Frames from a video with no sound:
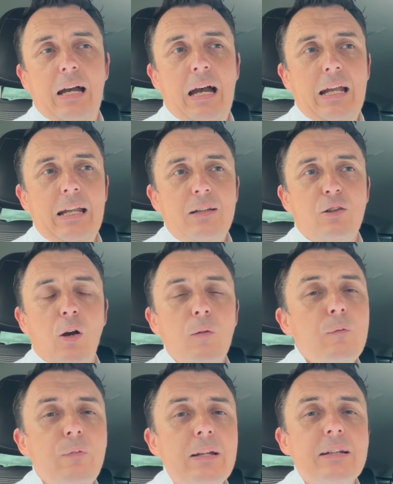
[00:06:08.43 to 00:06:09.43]
And I
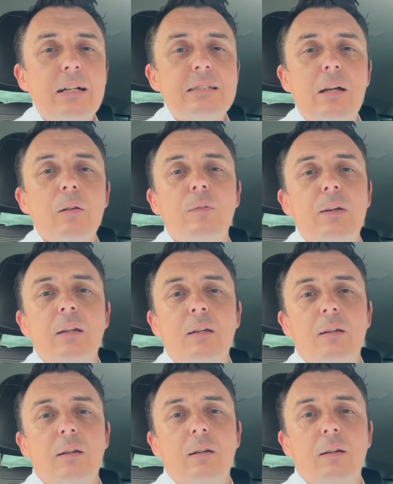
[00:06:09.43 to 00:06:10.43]
don't think that's healthy.
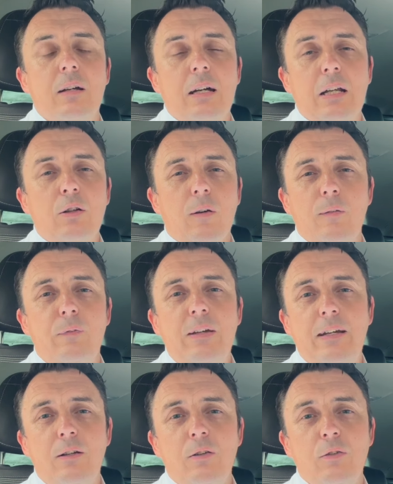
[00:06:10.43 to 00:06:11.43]
And I don't
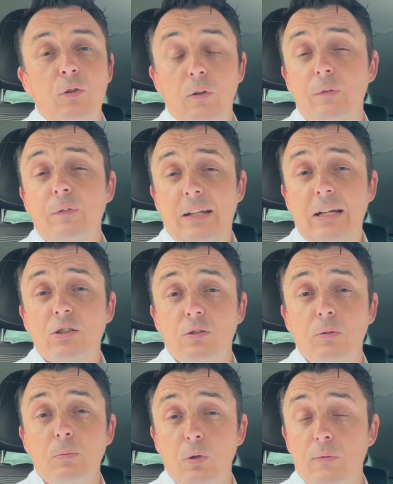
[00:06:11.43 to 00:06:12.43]
think enough
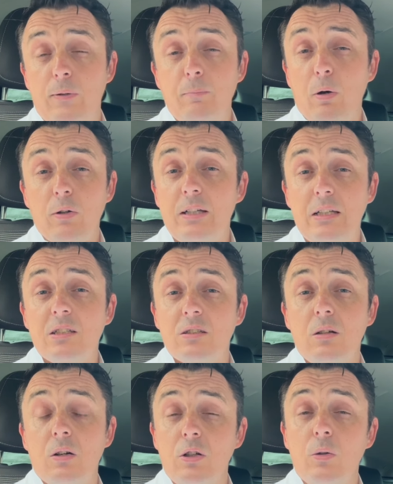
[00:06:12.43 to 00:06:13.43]
national governing
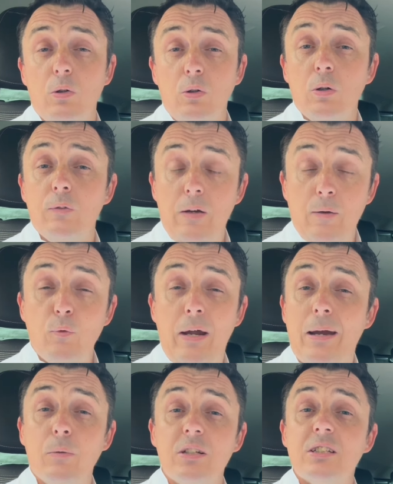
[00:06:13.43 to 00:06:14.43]
bodies are doing enough
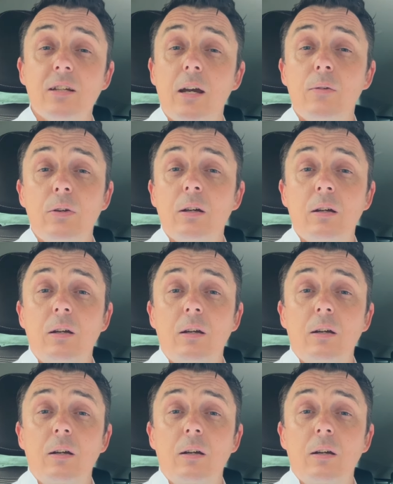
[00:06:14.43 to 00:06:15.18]
around this area.